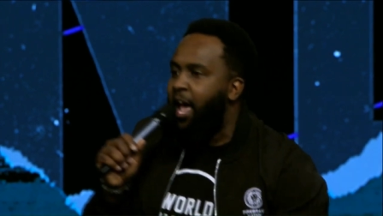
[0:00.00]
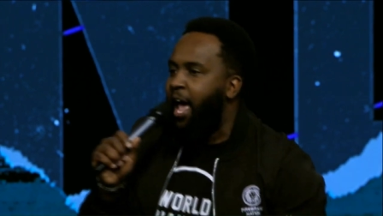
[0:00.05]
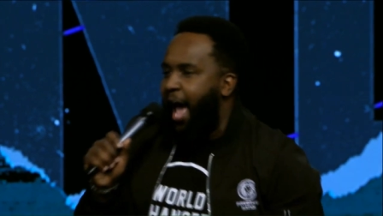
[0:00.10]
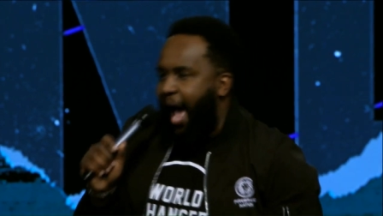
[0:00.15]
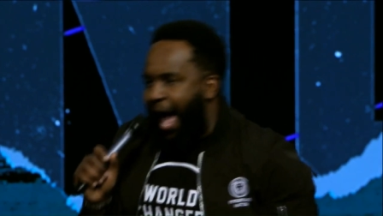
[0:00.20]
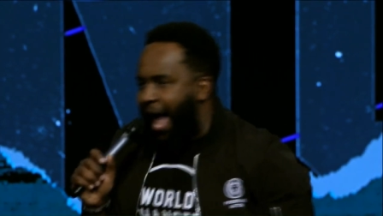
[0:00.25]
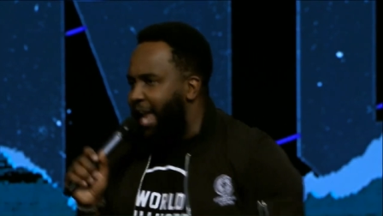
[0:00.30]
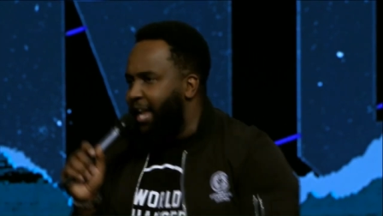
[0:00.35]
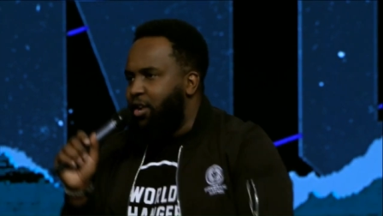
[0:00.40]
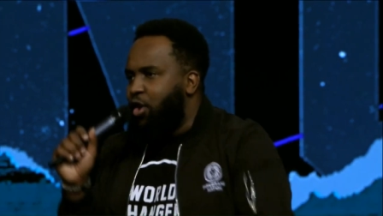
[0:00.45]

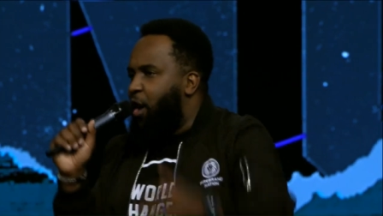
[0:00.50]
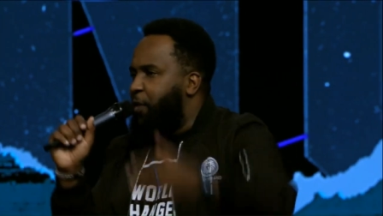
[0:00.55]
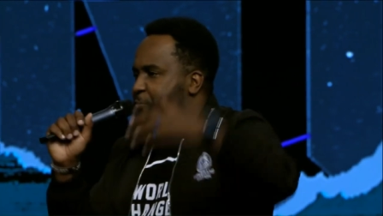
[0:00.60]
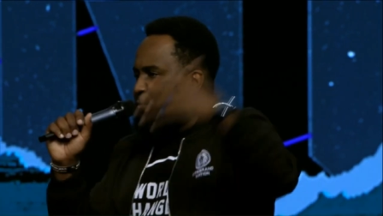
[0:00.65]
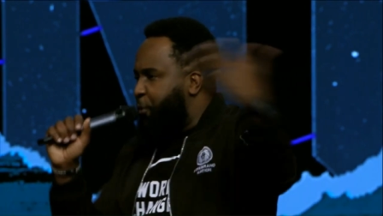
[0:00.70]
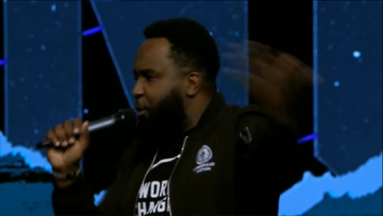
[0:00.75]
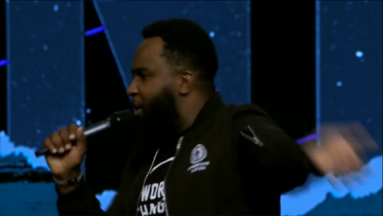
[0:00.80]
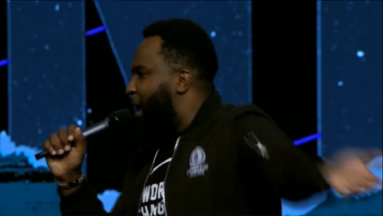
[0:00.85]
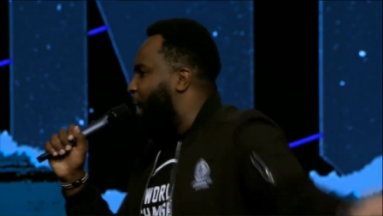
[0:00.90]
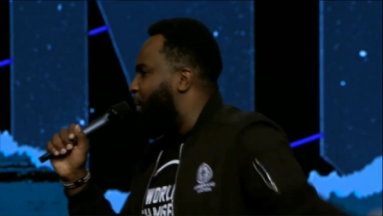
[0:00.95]
I ain't no
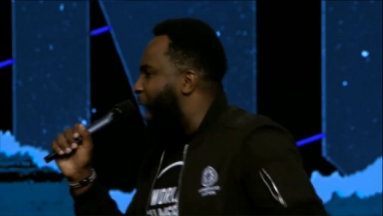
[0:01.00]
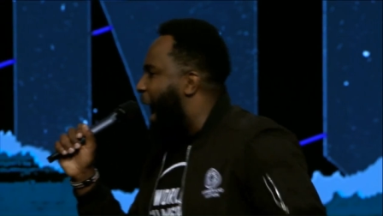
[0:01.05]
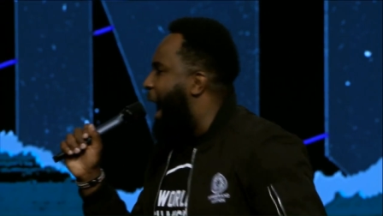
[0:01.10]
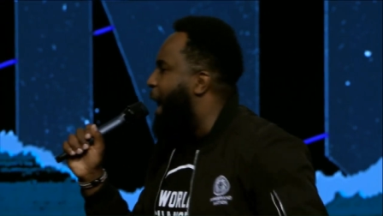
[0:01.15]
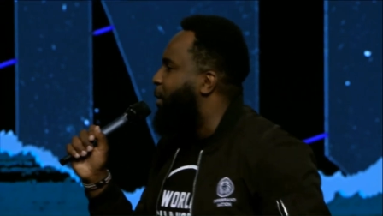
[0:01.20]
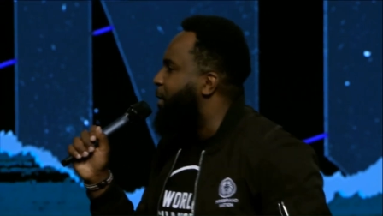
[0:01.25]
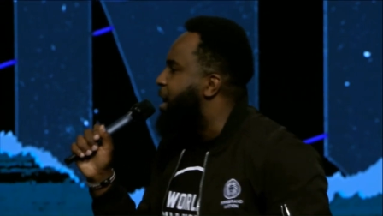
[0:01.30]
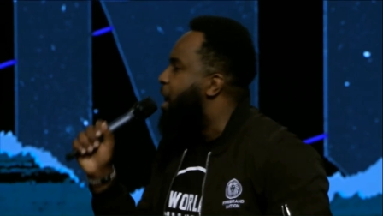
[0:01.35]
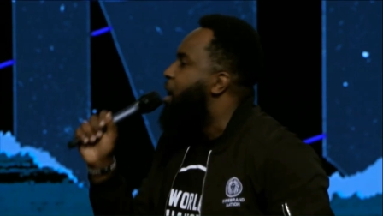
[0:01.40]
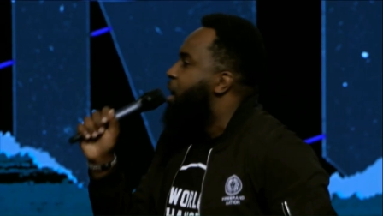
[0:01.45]
food
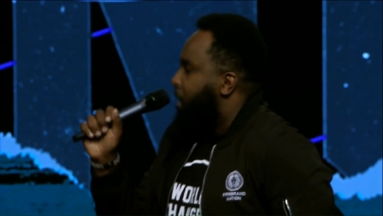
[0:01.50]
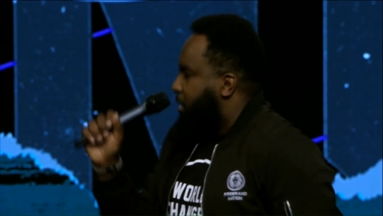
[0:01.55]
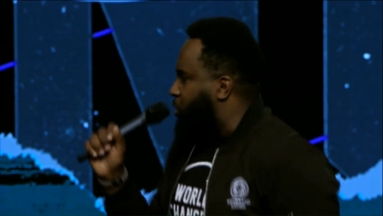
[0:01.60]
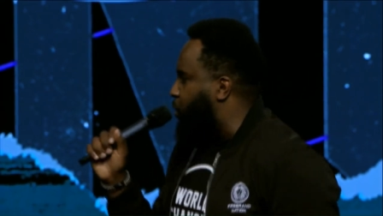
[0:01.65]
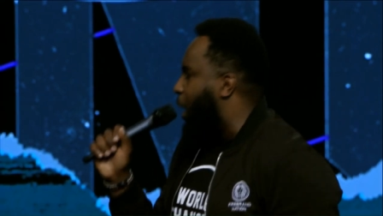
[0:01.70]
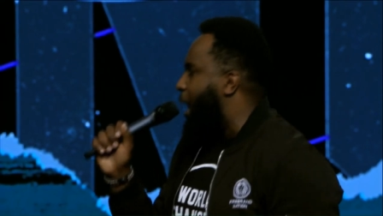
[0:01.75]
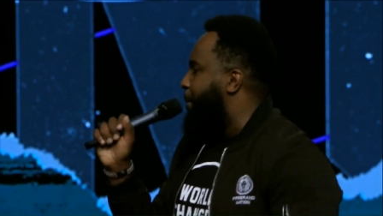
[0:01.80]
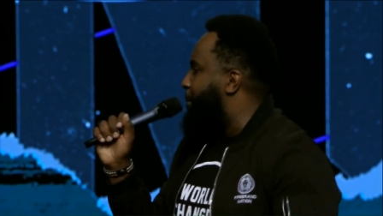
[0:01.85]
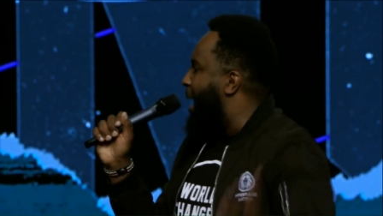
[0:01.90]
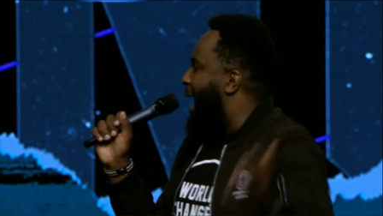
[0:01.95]
around, so
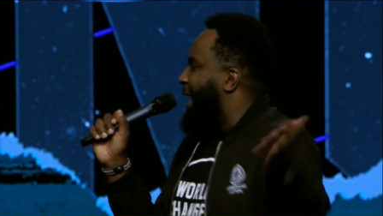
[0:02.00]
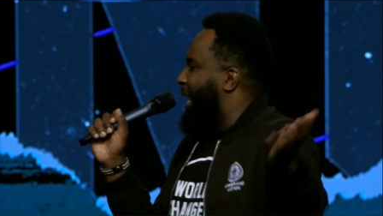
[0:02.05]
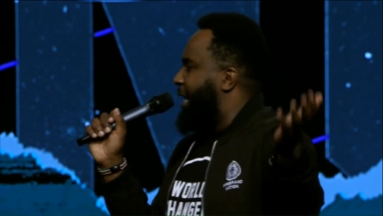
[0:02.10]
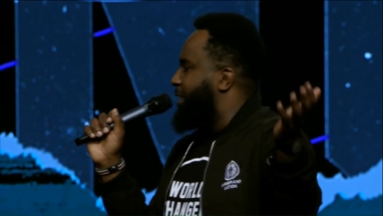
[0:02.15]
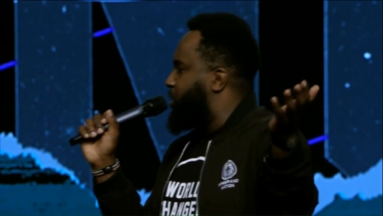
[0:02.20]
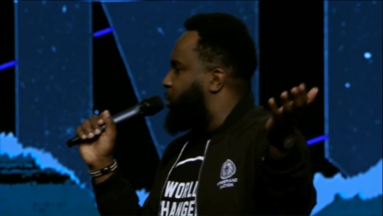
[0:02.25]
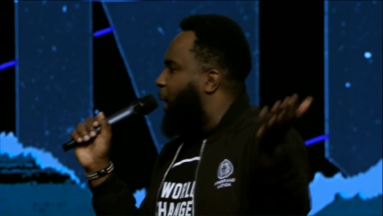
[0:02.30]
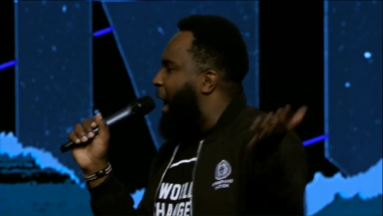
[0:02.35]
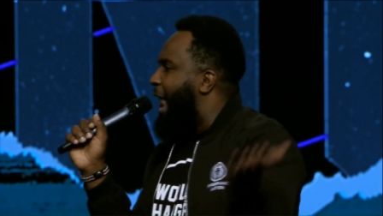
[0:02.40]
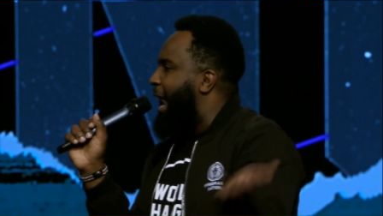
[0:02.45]
I might
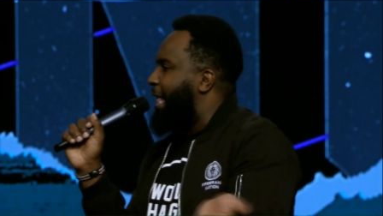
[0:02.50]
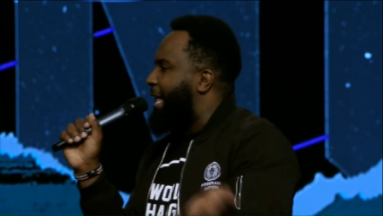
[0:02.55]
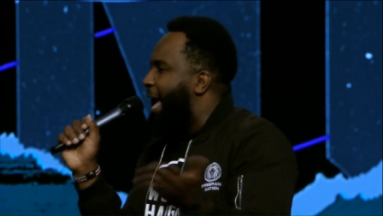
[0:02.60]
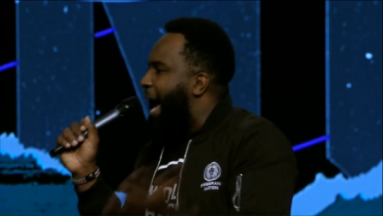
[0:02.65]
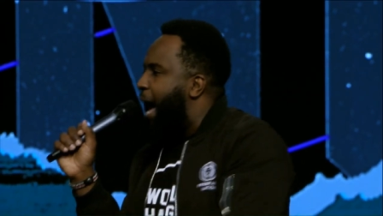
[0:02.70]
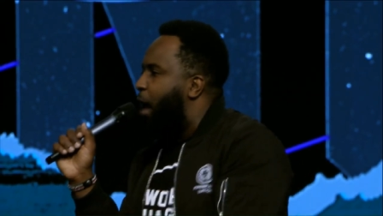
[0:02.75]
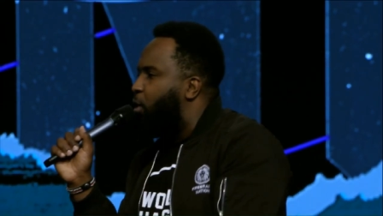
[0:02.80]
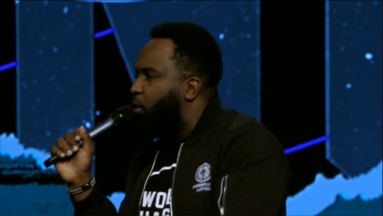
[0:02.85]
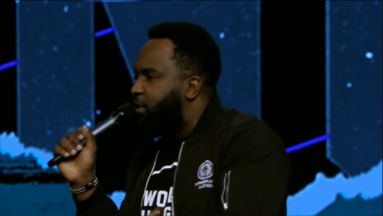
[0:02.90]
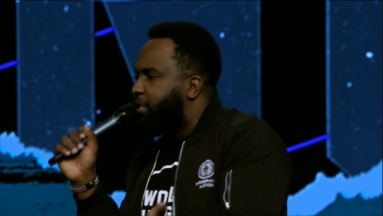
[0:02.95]
as well
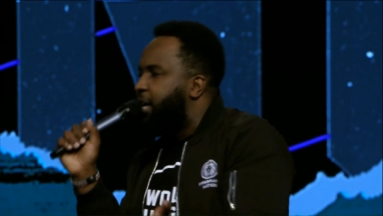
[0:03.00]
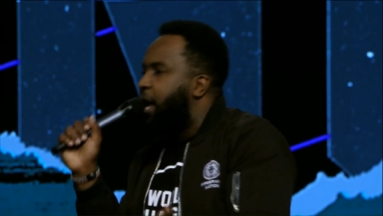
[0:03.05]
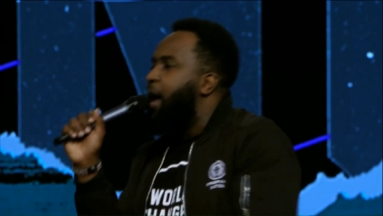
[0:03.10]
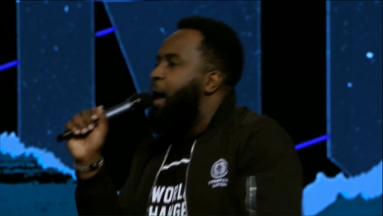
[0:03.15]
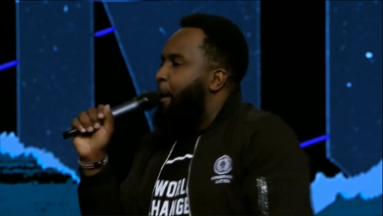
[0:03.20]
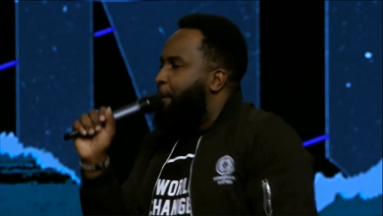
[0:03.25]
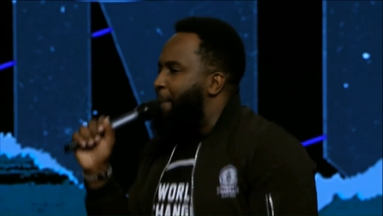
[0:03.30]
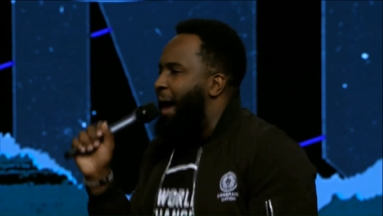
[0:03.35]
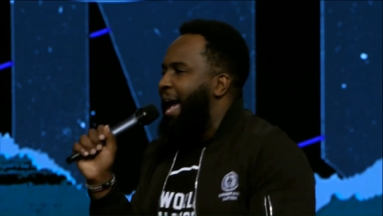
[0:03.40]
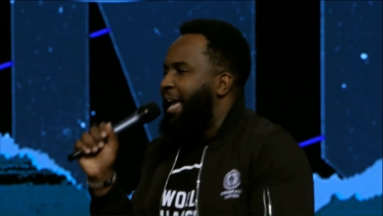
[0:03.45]
count
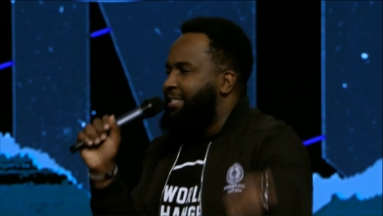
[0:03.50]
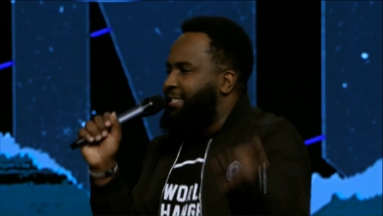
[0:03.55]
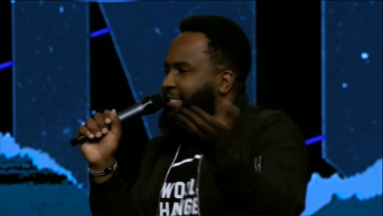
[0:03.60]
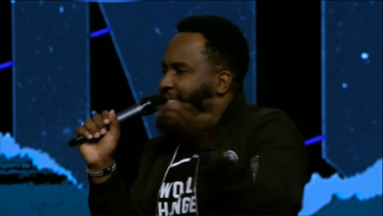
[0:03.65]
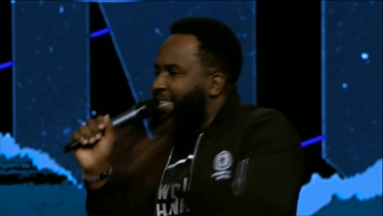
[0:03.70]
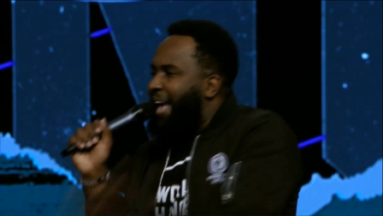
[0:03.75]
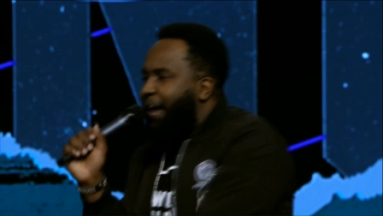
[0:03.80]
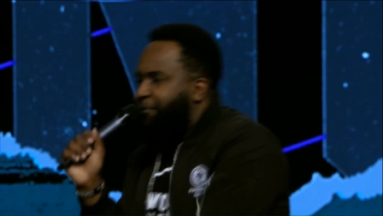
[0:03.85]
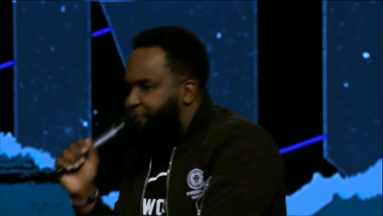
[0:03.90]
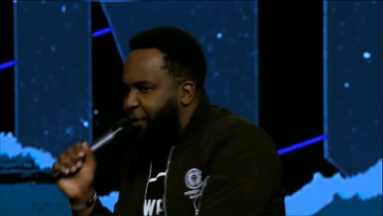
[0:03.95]
my
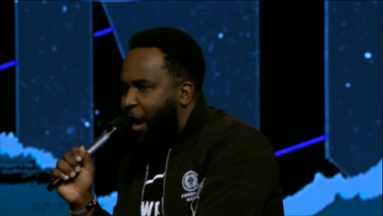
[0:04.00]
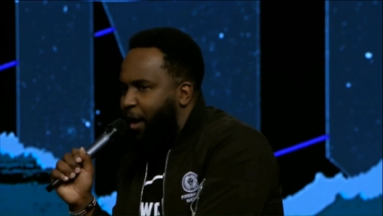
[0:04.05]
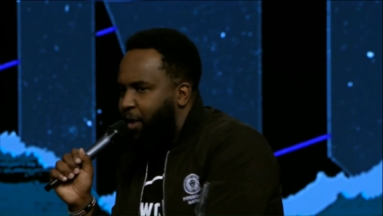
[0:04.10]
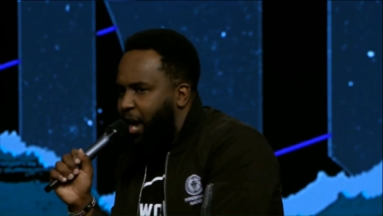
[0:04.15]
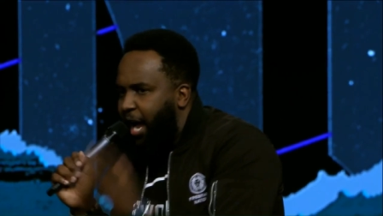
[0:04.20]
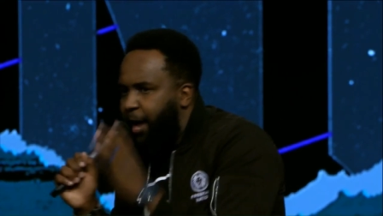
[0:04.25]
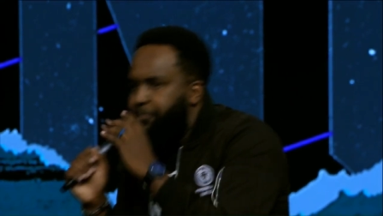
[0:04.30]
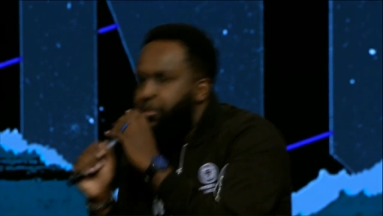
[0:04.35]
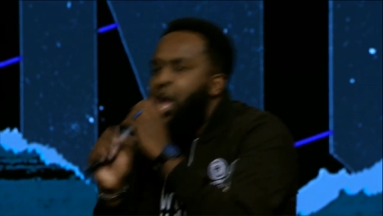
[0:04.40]
suffering